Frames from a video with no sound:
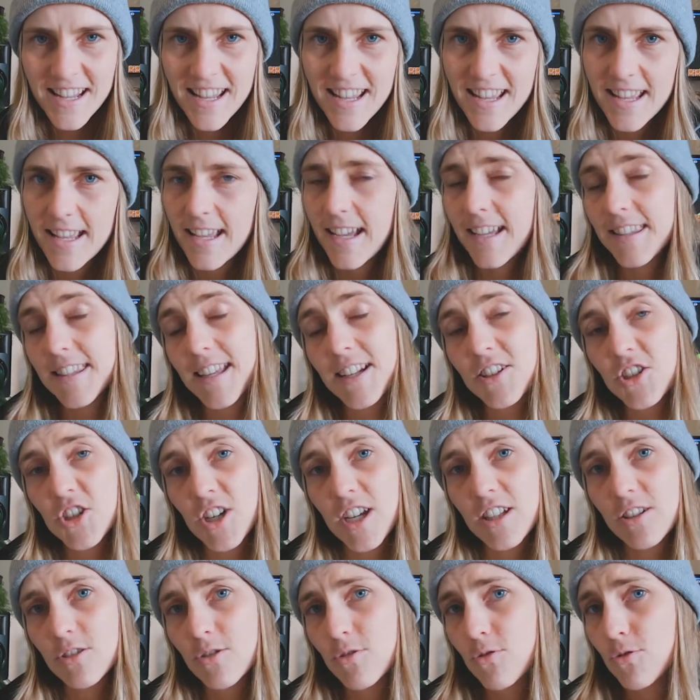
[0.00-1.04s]
and that
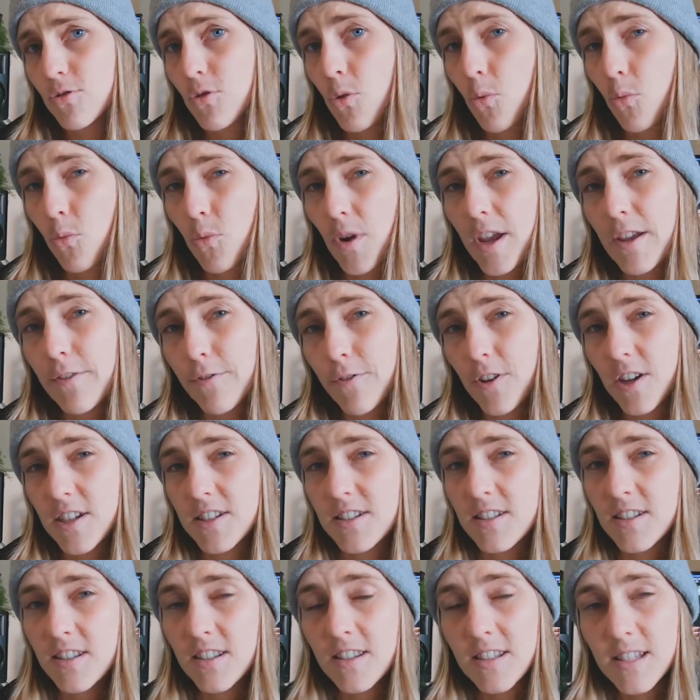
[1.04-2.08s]
channel grew way faster
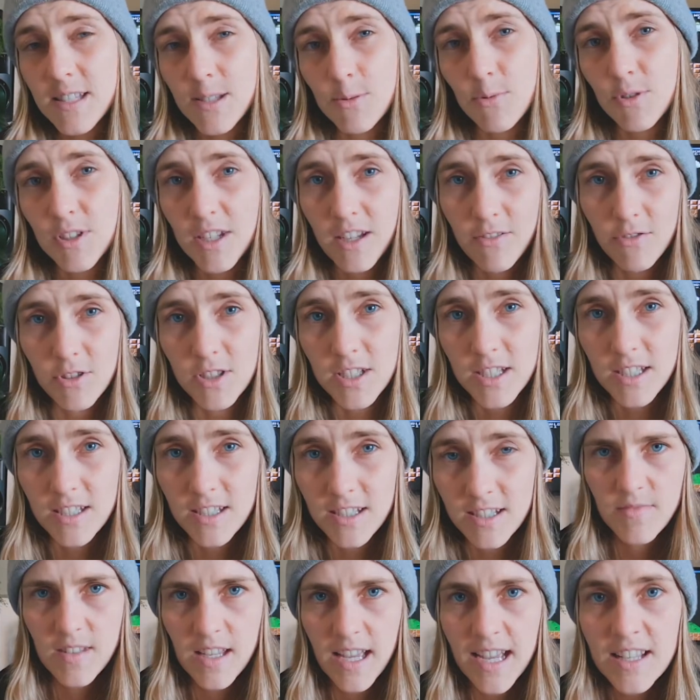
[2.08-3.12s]
than this one ever did.
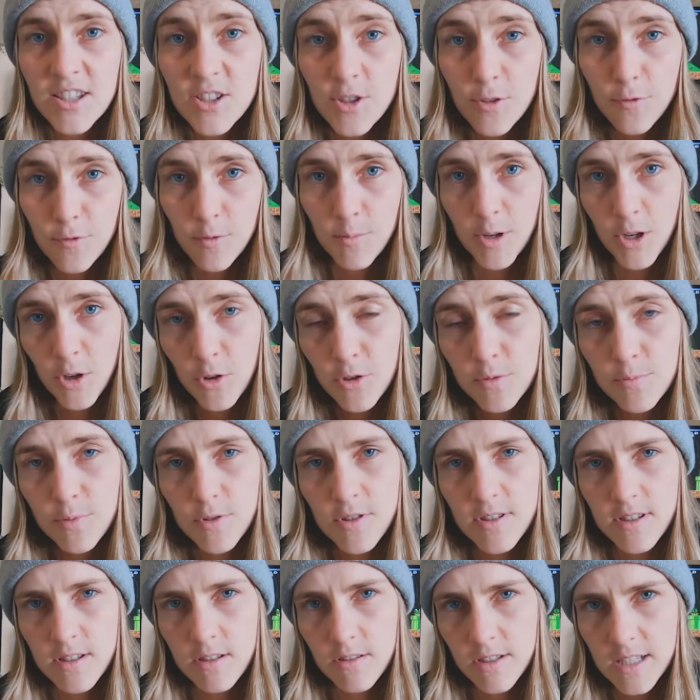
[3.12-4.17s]
And so from my own
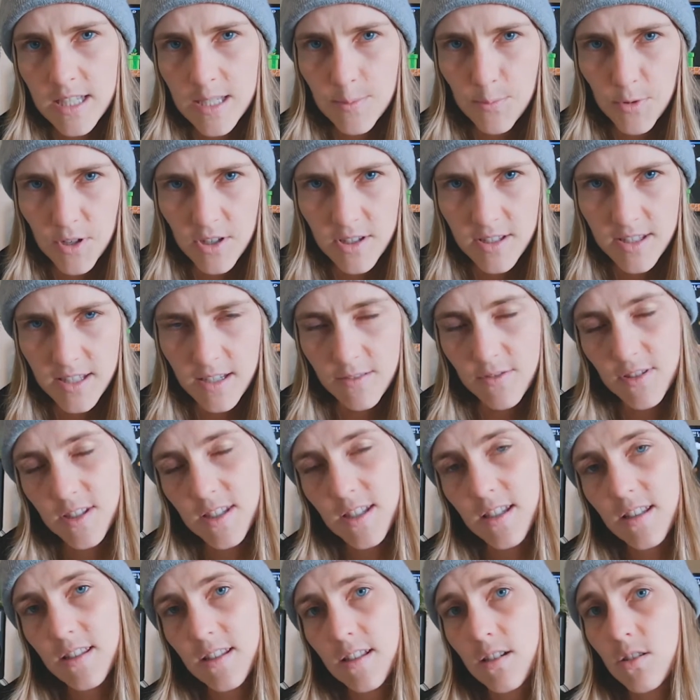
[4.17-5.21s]
personal experience, I've
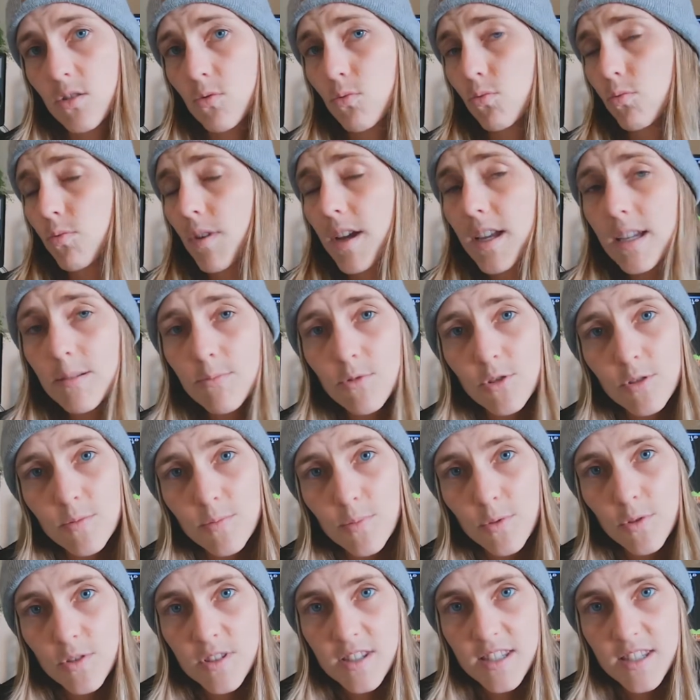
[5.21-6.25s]
seen that it's way more important to